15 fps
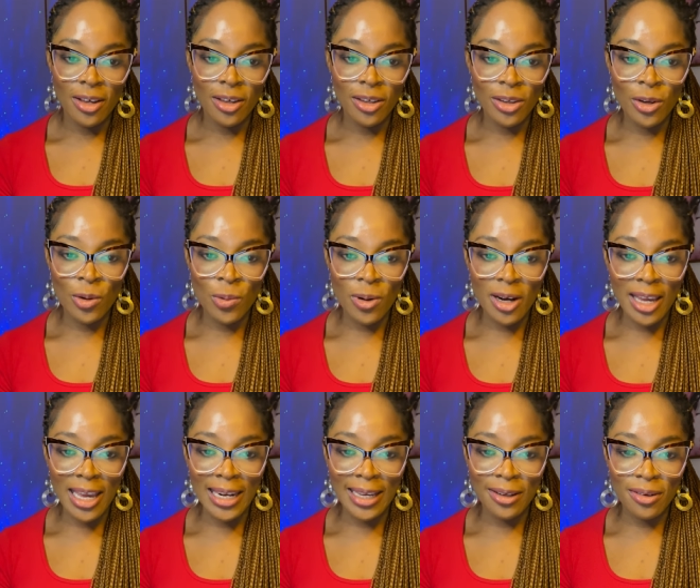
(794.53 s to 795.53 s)
You work in
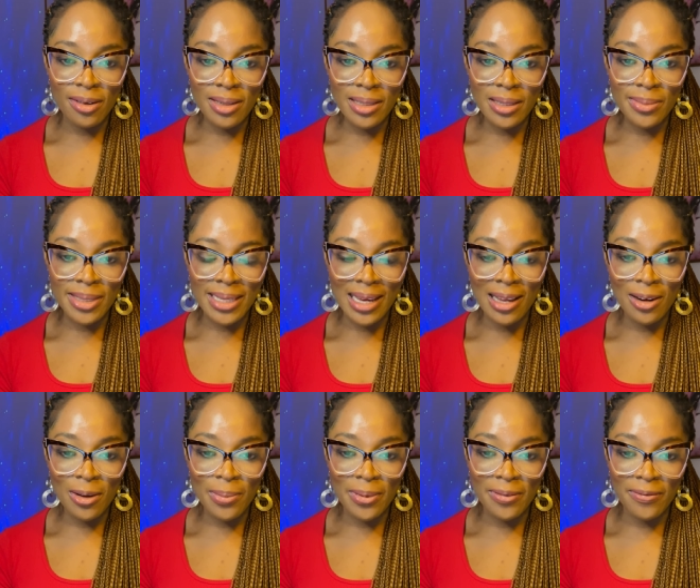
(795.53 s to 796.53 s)
an awesome
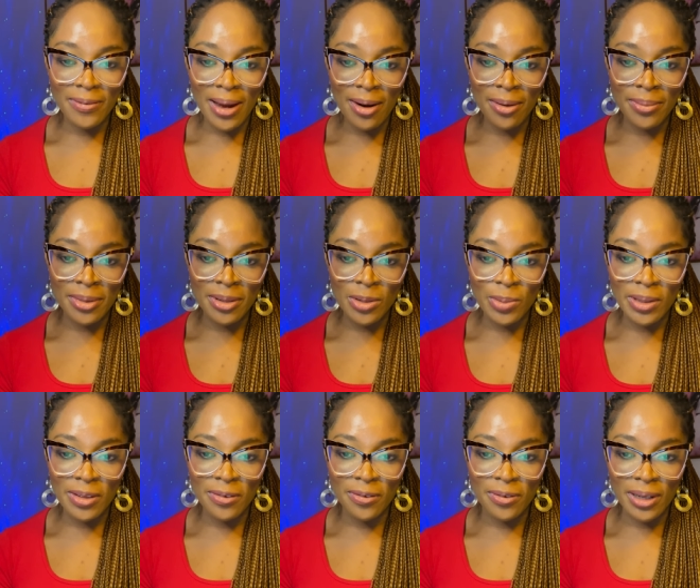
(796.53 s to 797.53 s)
scale-up environment with the
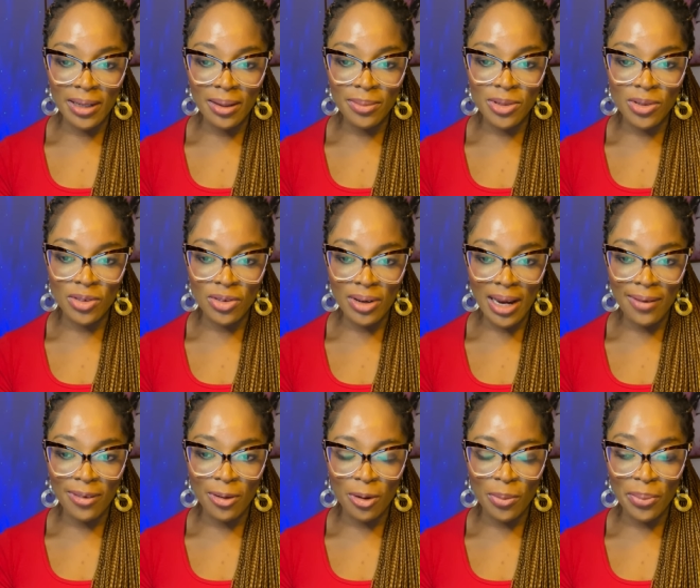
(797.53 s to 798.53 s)
freedom to drive
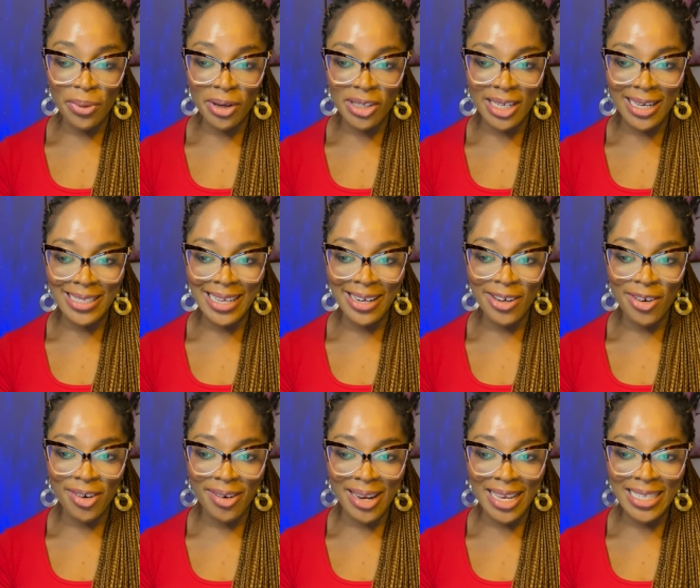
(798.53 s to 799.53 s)
your own projects and
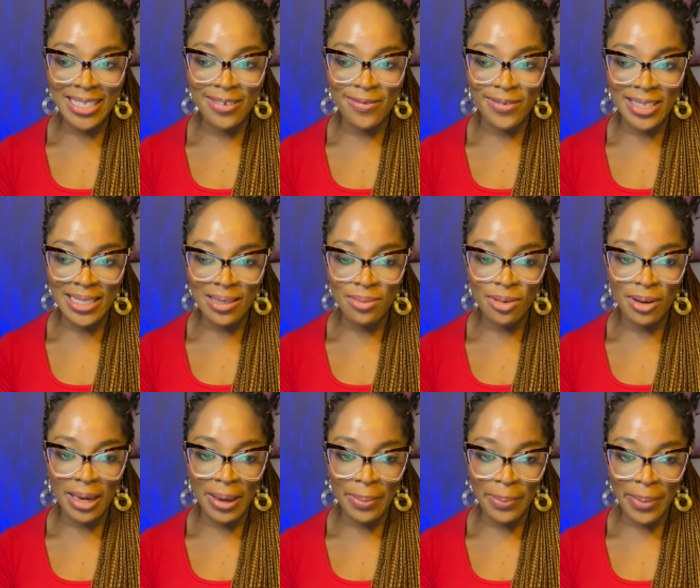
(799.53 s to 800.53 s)
create a visible
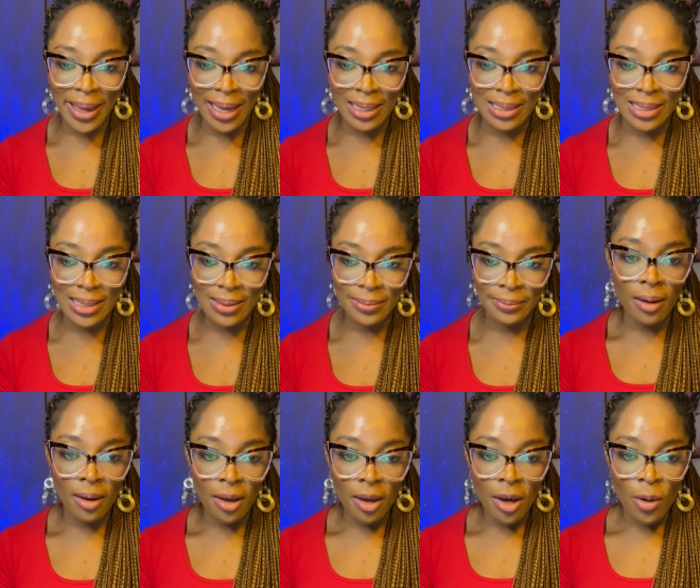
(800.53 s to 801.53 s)
impact.
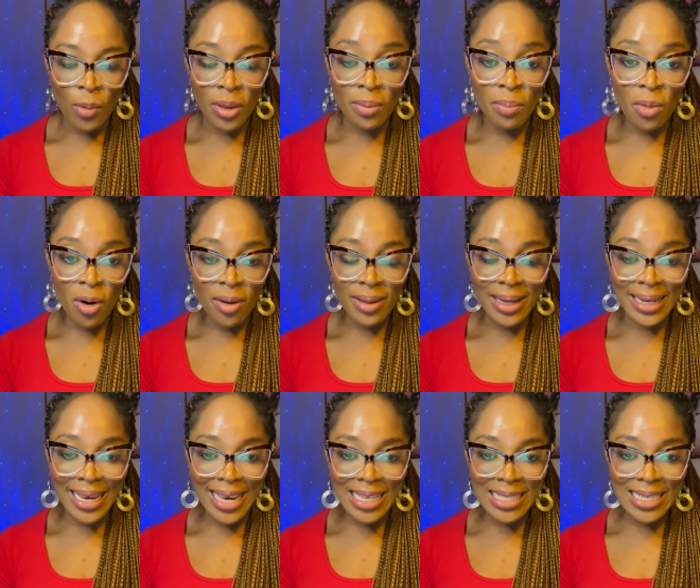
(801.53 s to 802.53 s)
With more than
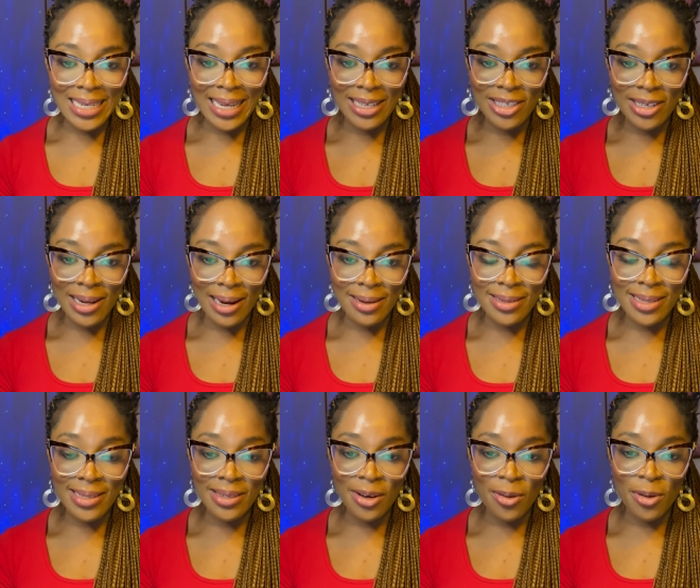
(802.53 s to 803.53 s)
eighty nationalities
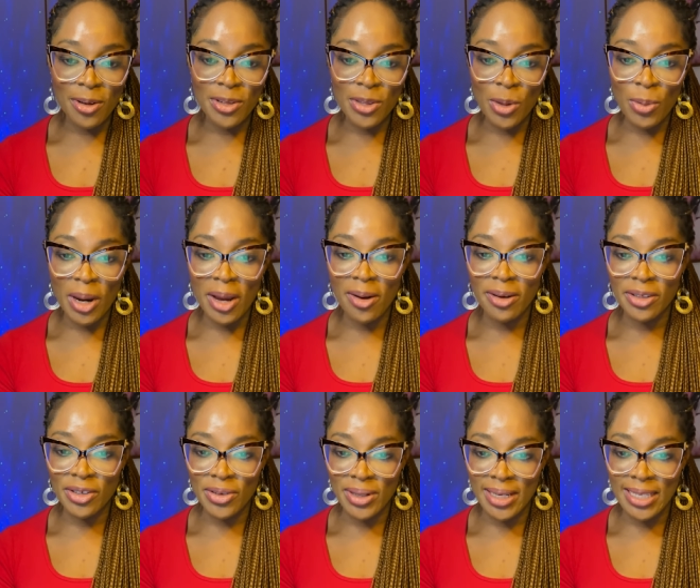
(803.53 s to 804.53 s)
across three
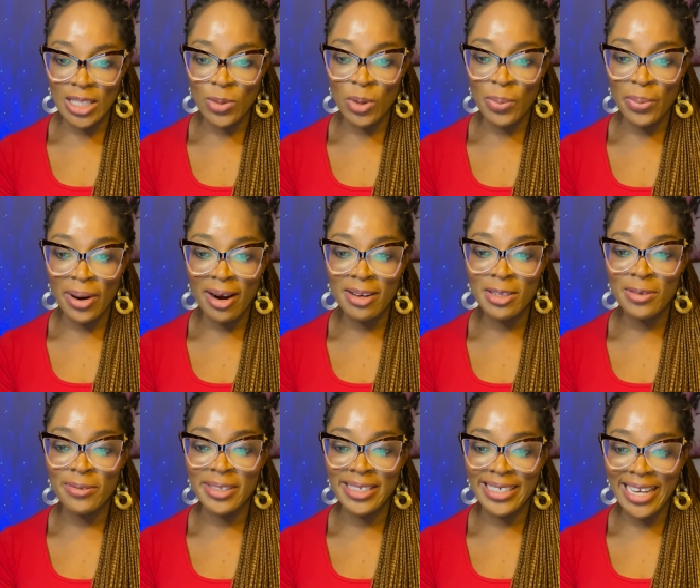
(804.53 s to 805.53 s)
countries, you'll be part of a
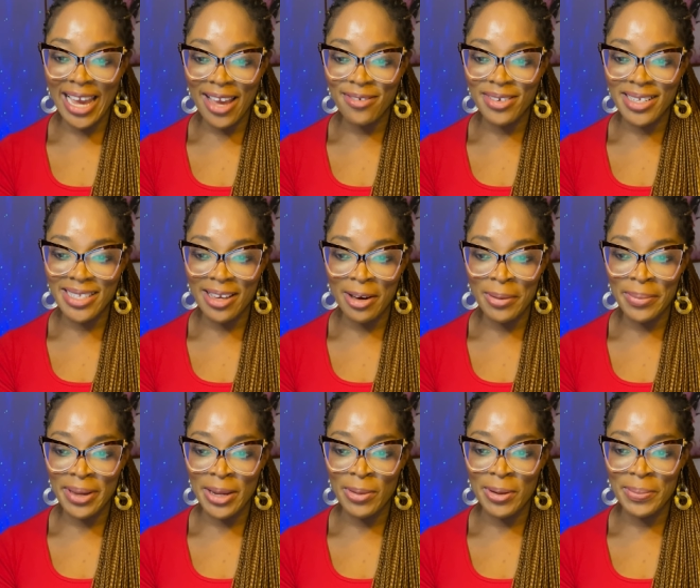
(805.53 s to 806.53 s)
diverse
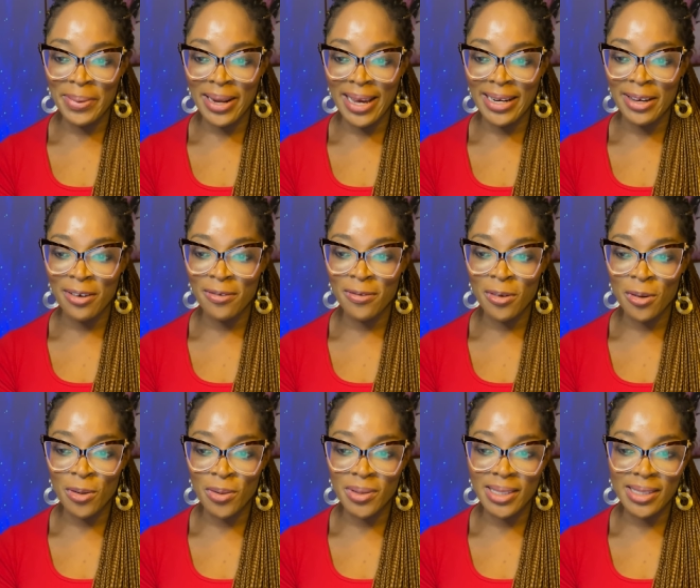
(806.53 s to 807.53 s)
company with plenty of
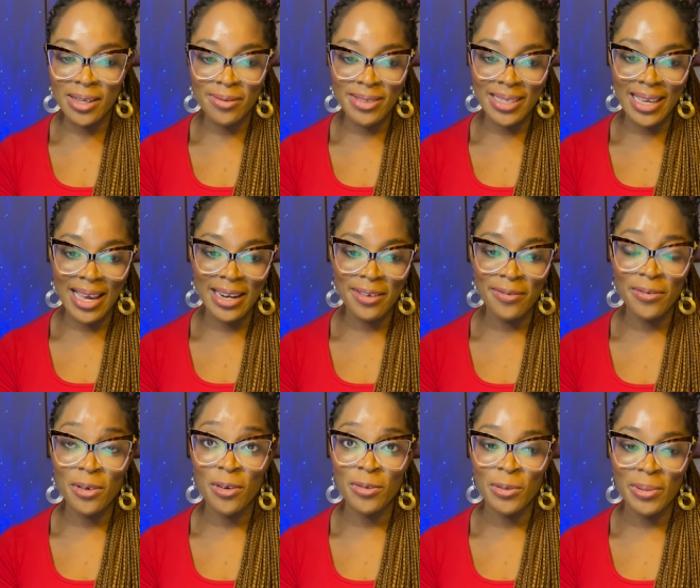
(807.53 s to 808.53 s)
cool stuff to get
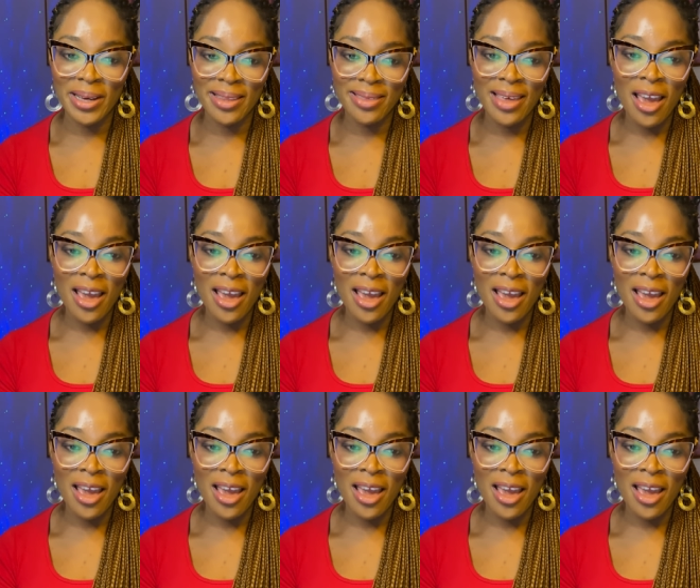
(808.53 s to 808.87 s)
involved with,